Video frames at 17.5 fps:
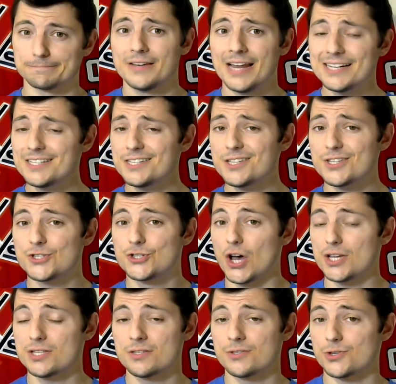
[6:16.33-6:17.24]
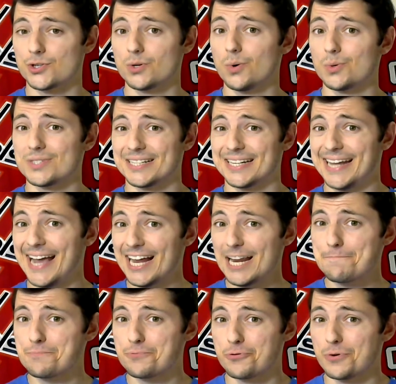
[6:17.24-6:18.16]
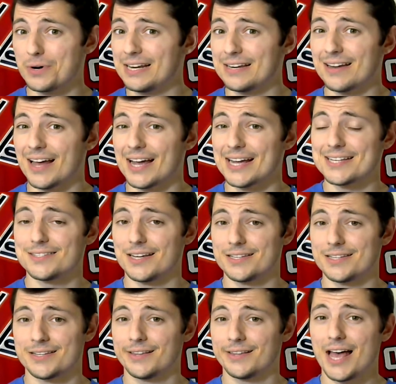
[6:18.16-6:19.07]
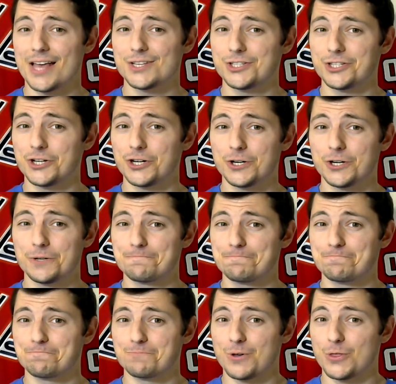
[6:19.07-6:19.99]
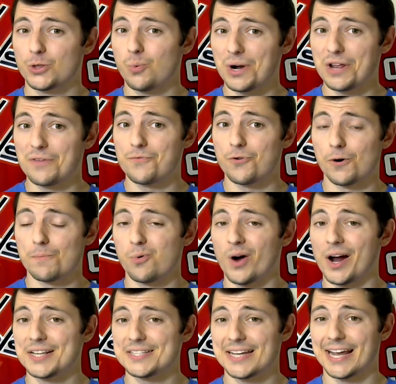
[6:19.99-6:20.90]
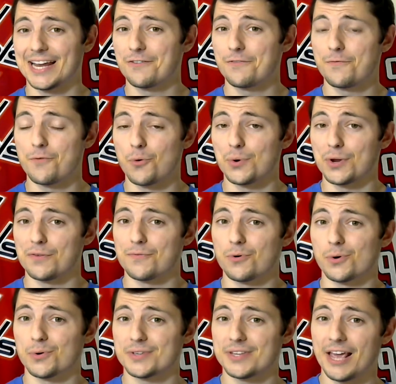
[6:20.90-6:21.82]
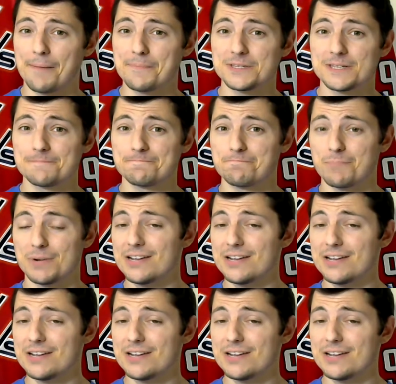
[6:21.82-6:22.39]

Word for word: Next is Justin Schultz, and he had a pretty nice season last year with 24 points in 44 games,